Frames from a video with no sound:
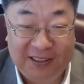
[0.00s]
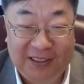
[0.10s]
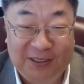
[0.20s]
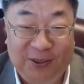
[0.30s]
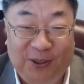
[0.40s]

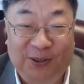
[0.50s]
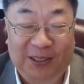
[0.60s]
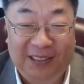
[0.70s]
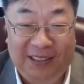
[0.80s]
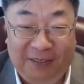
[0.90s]
So
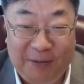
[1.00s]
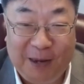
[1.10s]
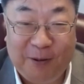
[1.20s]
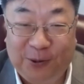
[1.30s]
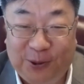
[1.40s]
it may
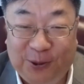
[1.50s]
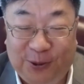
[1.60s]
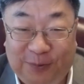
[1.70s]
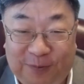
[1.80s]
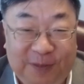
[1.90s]
go
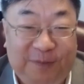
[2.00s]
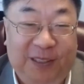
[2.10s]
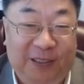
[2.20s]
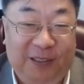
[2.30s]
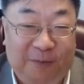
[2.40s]
through 50
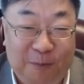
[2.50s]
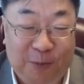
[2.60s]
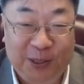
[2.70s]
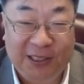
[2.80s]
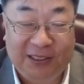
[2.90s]
different
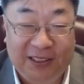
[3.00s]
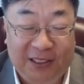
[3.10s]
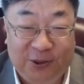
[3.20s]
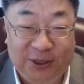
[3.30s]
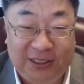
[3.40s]
police
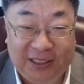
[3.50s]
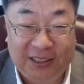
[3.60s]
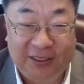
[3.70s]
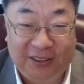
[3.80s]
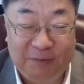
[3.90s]

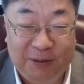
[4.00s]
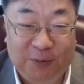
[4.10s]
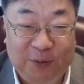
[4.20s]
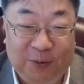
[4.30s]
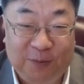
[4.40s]
jurisdictions before
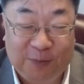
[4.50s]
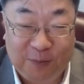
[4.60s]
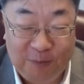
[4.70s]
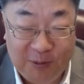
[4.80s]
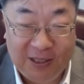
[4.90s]
we go from
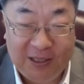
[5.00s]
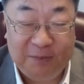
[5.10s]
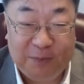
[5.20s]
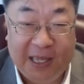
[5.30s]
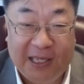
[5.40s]

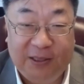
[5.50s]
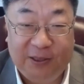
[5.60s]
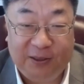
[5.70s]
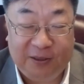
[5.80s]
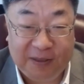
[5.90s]
plant to
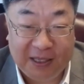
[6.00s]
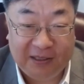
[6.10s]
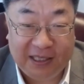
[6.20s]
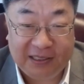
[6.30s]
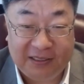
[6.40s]
the final
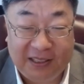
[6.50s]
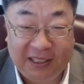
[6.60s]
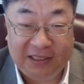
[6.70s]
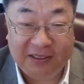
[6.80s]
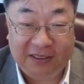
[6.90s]

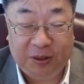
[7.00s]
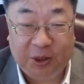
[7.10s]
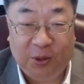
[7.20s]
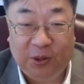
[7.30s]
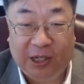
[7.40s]
destination.
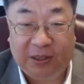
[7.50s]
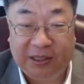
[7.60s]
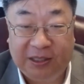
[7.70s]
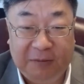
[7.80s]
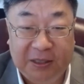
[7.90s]
So our
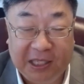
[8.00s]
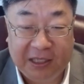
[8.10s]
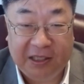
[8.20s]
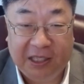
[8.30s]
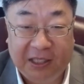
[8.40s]
team is
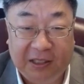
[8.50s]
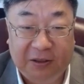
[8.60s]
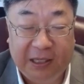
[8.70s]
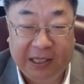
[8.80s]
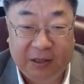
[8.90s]
dedicated
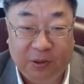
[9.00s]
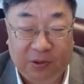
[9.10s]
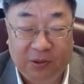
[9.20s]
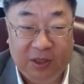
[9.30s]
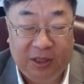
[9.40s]
to
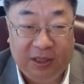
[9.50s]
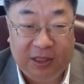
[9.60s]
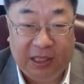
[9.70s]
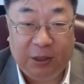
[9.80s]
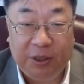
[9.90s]
handle,
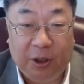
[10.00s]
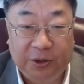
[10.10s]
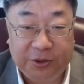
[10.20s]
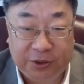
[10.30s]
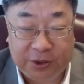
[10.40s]
and then we
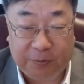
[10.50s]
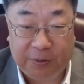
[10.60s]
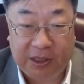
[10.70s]
also ship it.